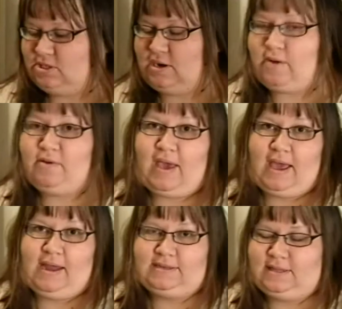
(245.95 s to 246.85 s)
So now we've
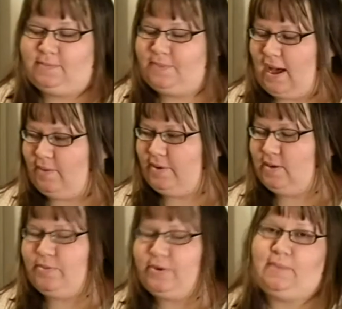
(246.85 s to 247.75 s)
added to the pot, we're
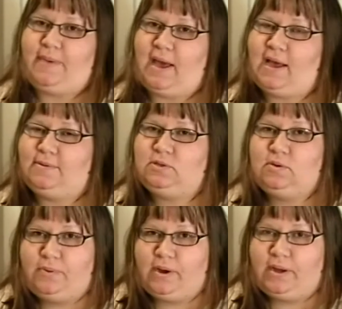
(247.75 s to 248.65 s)
going to bring it back up to
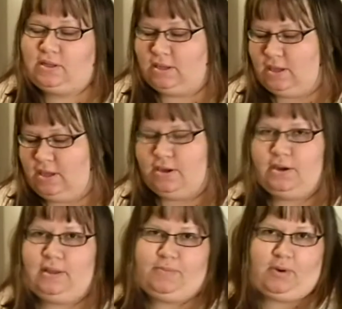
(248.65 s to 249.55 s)
a boil. You're going
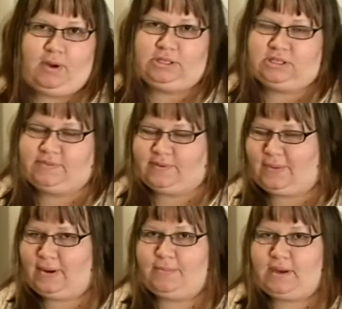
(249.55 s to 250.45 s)
to let it boil just for
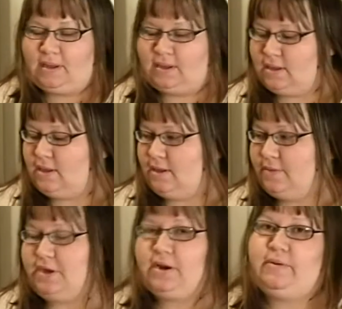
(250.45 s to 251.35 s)
about a minute.
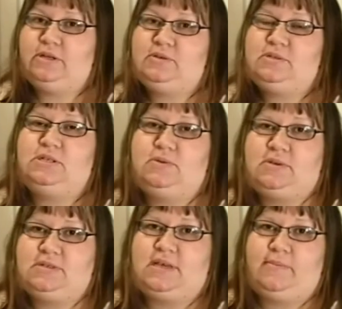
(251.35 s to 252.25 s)
Then you're going to reduce it
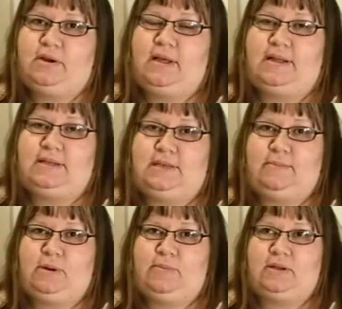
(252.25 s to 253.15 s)
to a simmer, let it
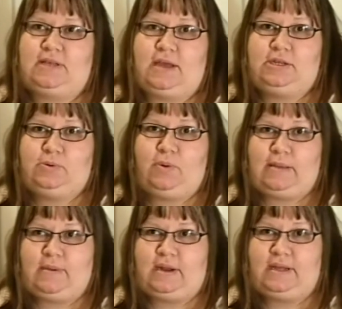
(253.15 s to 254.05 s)
simmer about 10 to
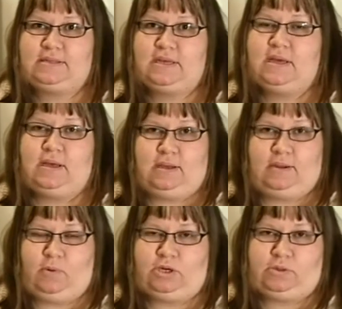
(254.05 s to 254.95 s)
20 minutes,
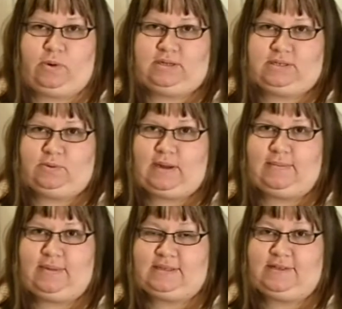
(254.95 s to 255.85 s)
more towards the 20
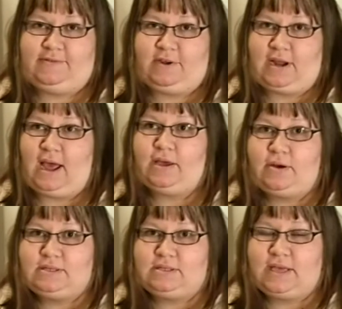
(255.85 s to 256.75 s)
minutes if you're not
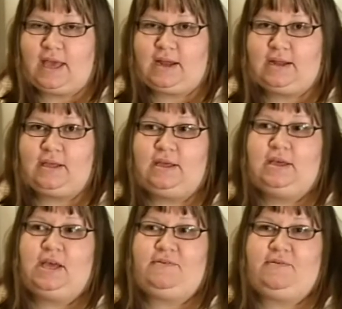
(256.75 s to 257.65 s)
going to can it.
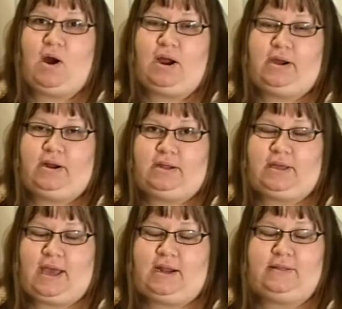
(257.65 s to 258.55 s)
If you are going
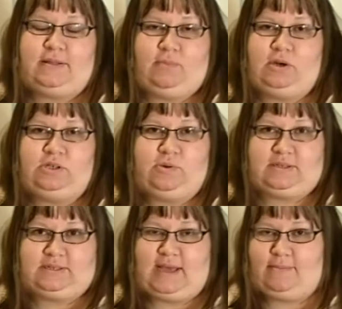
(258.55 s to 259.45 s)
to can it, then more
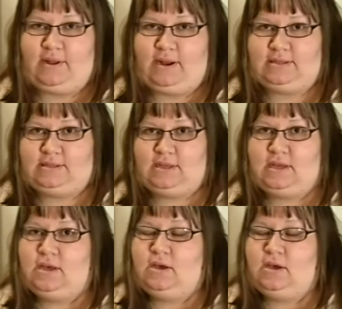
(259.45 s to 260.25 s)
towards the 10 minutes.